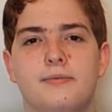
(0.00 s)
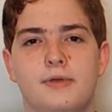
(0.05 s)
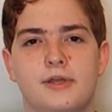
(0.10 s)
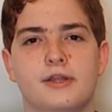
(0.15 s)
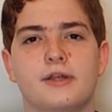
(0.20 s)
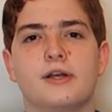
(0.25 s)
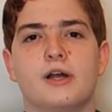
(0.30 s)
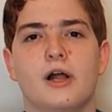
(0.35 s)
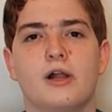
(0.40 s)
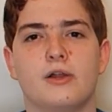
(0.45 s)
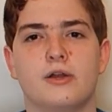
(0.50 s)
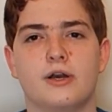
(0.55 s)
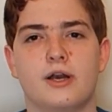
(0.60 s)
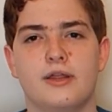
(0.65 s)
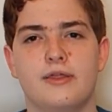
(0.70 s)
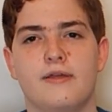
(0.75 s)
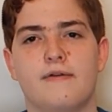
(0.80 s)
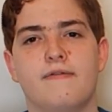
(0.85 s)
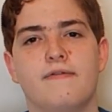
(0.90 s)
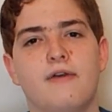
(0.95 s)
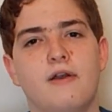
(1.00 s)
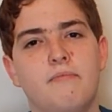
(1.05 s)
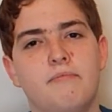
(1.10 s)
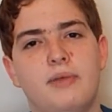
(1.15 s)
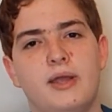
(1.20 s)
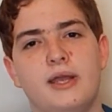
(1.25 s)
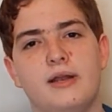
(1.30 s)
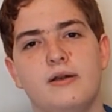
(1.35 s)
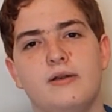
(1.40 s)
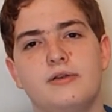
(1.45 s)
to be the color and the
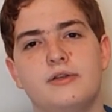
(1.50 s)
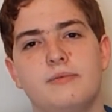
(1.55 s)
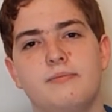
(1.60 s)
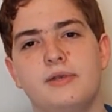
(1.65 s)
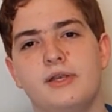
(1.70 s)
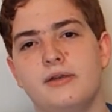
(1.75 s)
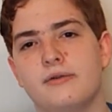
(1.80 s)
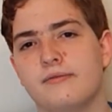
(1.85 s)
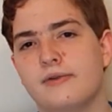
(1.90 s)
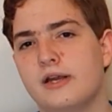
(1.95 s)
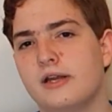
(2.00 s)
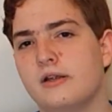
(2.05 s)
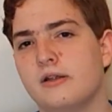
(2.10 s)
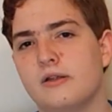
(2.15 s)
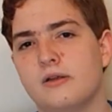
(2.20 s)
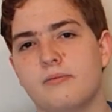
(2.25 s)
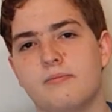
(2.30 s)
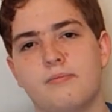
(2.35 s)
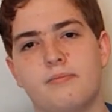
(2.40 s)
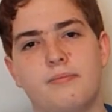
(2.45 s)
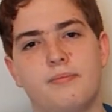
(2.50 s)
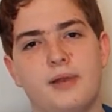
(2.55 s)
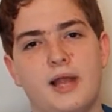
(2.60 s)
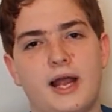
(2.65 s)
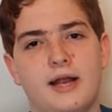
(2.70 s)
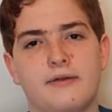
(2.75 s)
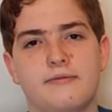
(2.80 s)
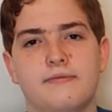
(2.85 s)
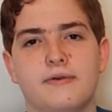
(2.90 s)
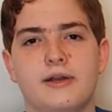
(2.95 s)
front panel to be a regular
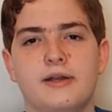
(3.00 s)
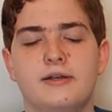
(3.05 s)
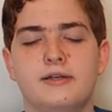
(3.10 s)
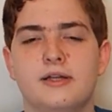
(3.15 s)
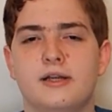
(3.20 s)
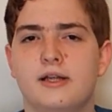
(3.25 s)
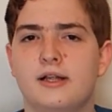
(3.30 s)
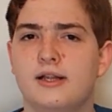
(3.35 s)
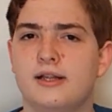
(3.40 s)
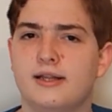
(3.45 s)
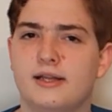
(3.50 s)
black front,